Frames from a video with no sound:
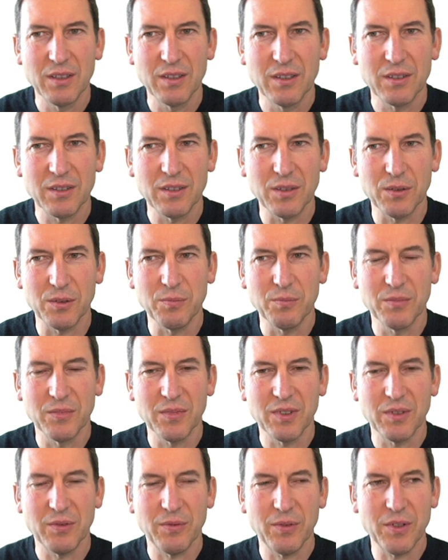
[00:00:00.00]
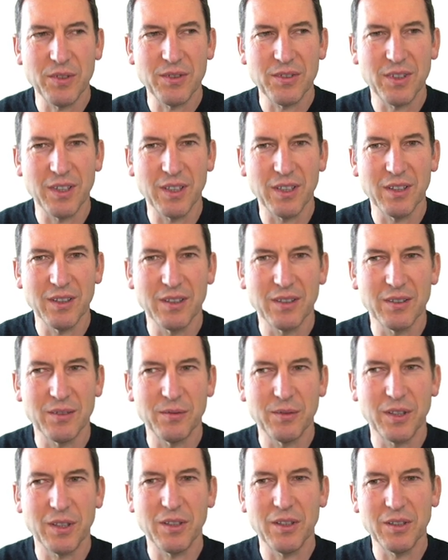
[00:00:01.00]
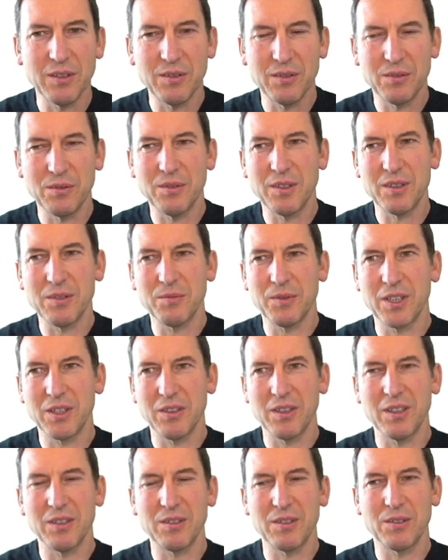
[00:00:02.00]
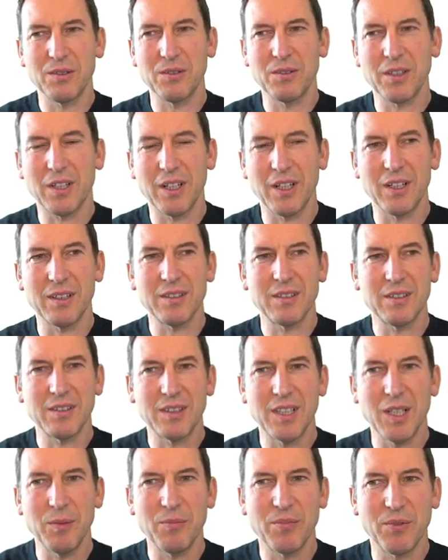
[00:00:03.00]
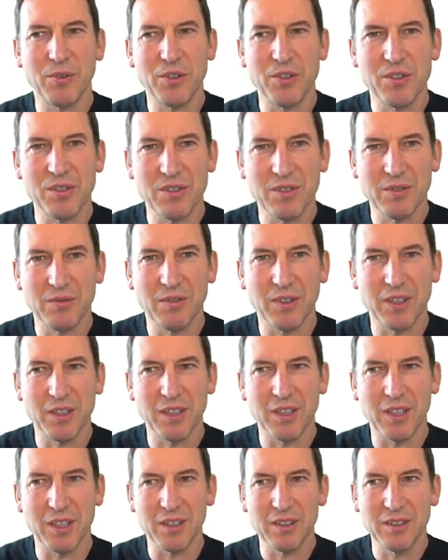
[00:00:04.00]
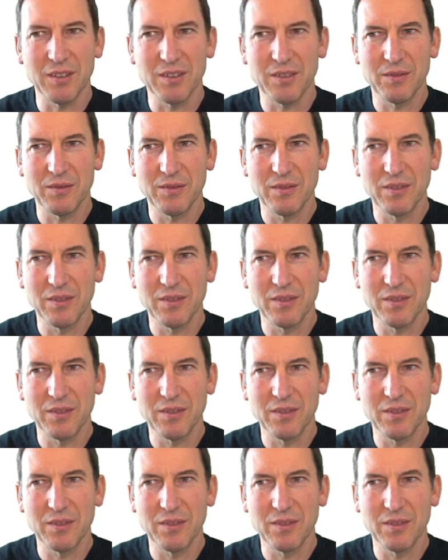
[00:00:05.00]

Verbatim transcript: So the first thing we're going to do is we're going to look at deep versions of RNNs.